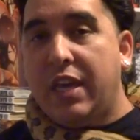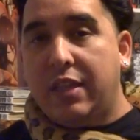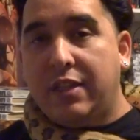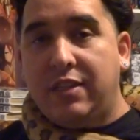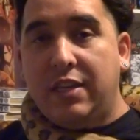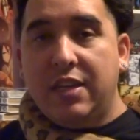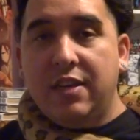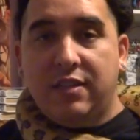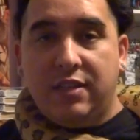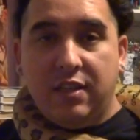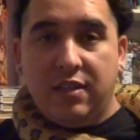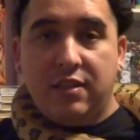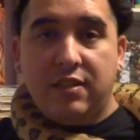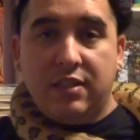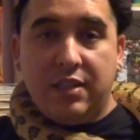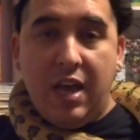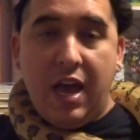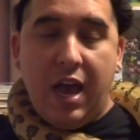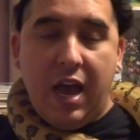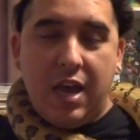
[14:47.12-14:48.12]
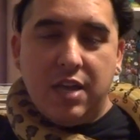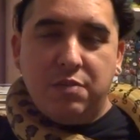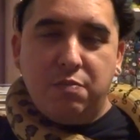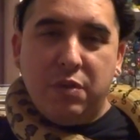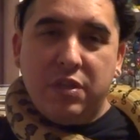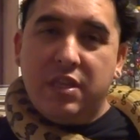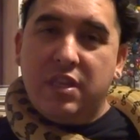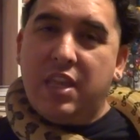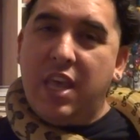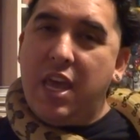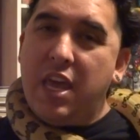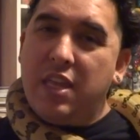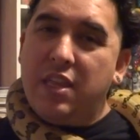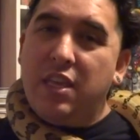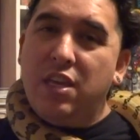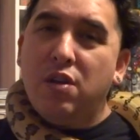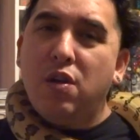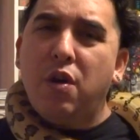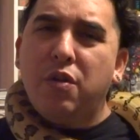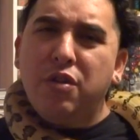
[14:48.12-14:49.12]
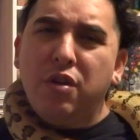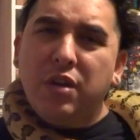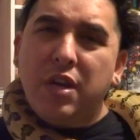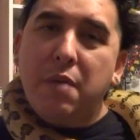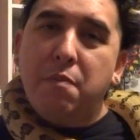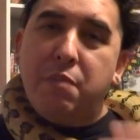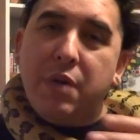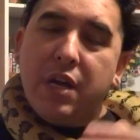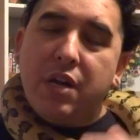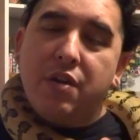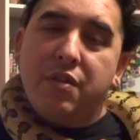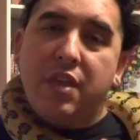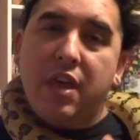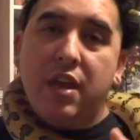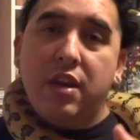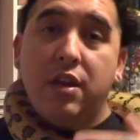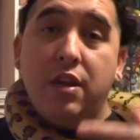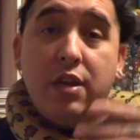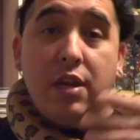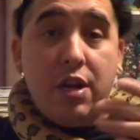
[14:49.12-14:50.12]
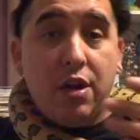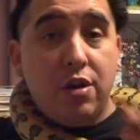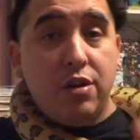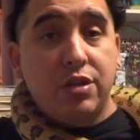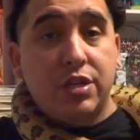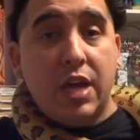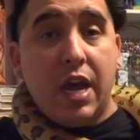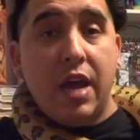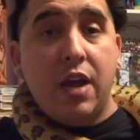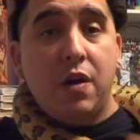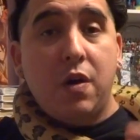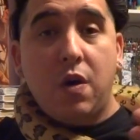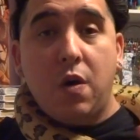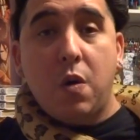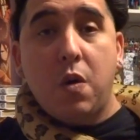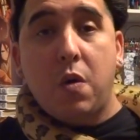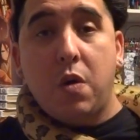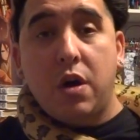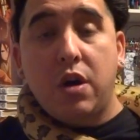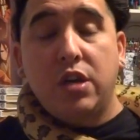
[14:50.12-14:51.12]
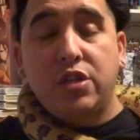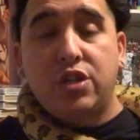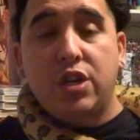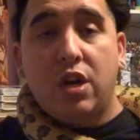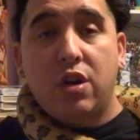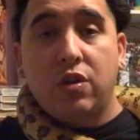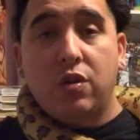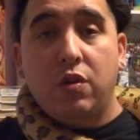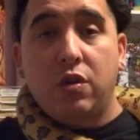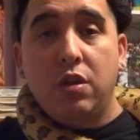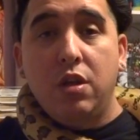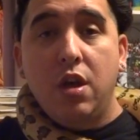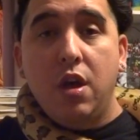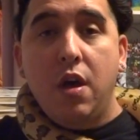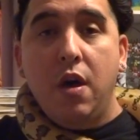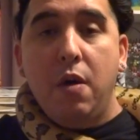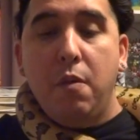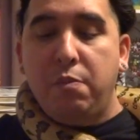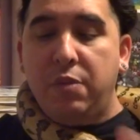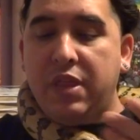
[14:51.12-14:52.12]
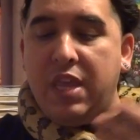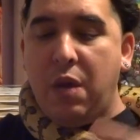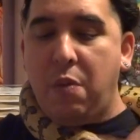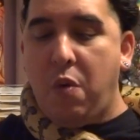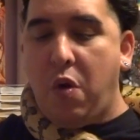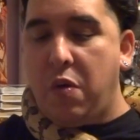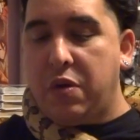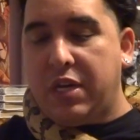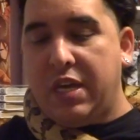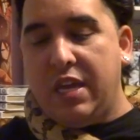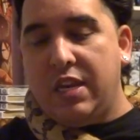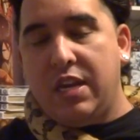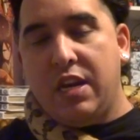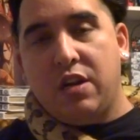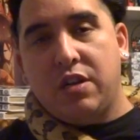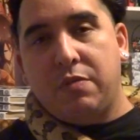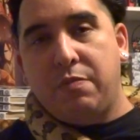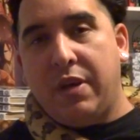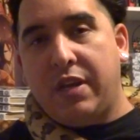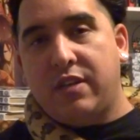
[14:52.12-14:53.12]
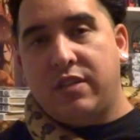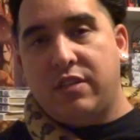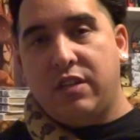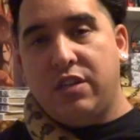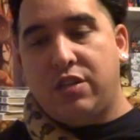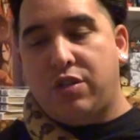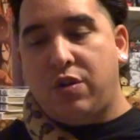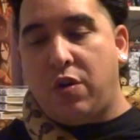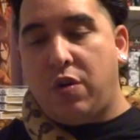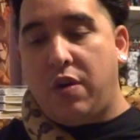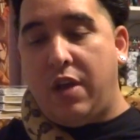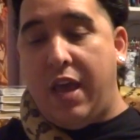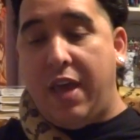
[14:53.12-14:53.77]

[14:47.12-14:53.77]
decent size, but they'll get bigger than an Irian Jaya or a jungle, but they won't get near as big as this girl.